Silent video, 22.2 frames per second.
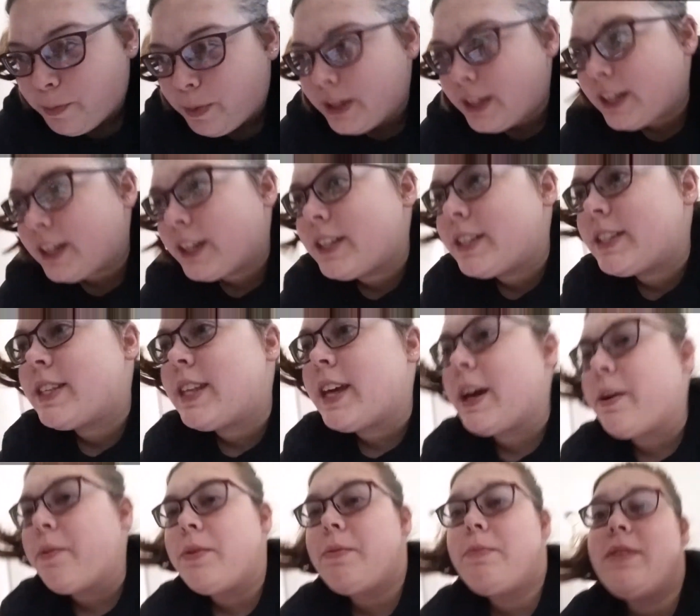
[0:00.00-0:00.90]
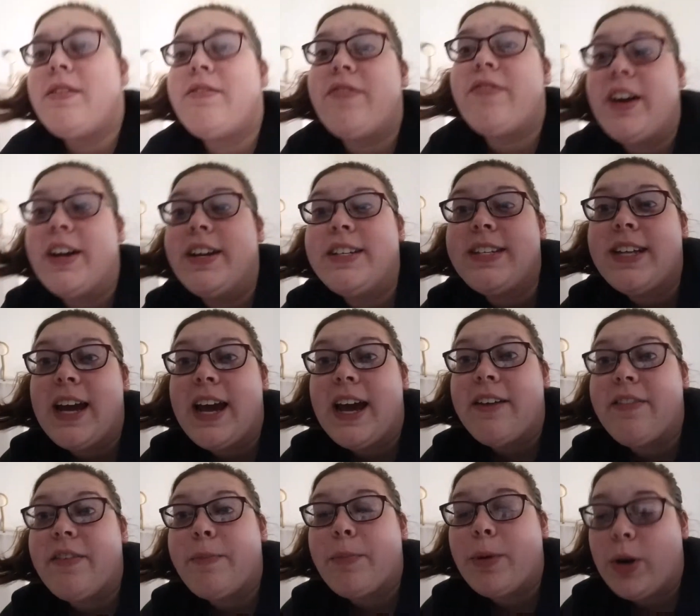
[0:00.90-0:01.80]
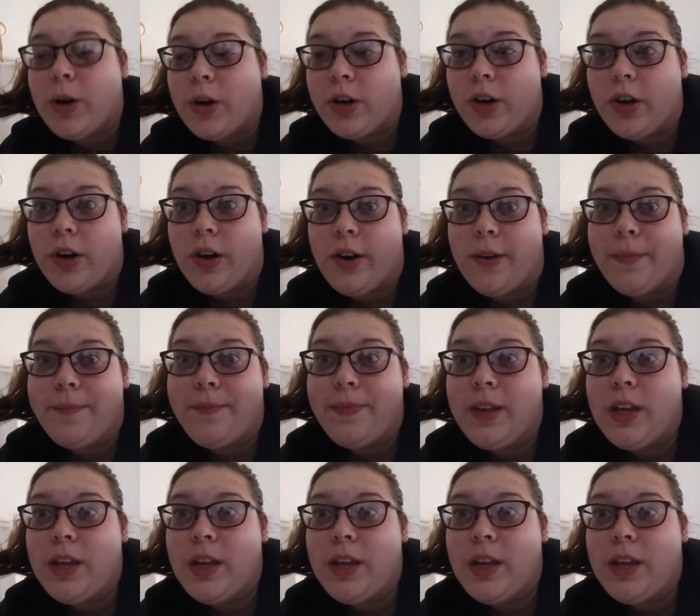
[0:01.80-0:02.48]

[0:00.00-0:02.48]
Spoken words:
because that would be fun to have a partner.